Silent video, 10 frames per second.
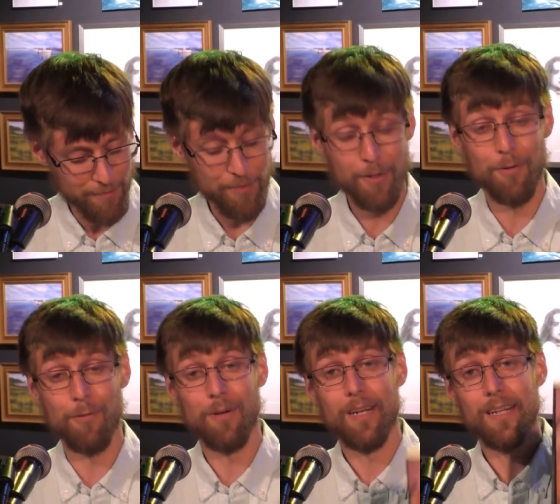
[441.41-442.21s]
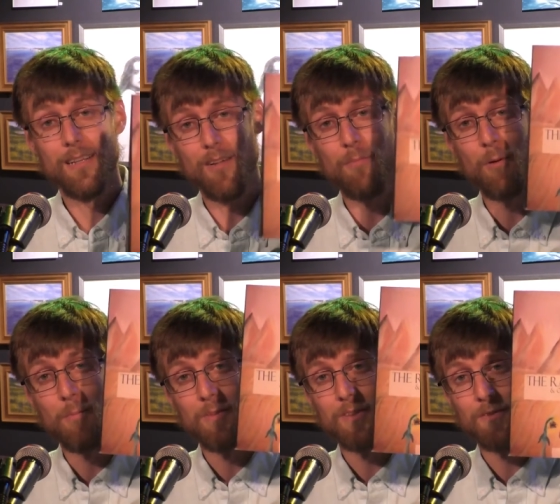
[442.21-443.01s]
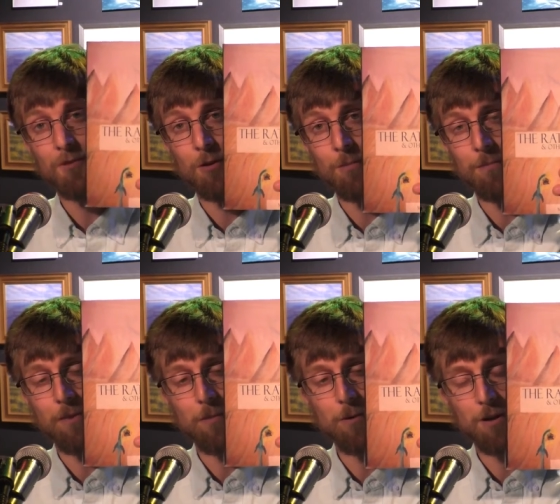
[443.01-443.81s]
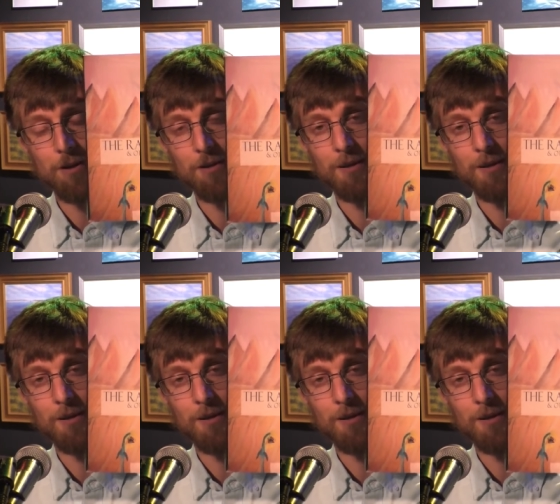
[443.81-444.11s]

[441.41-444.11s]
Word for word: few love poems from the book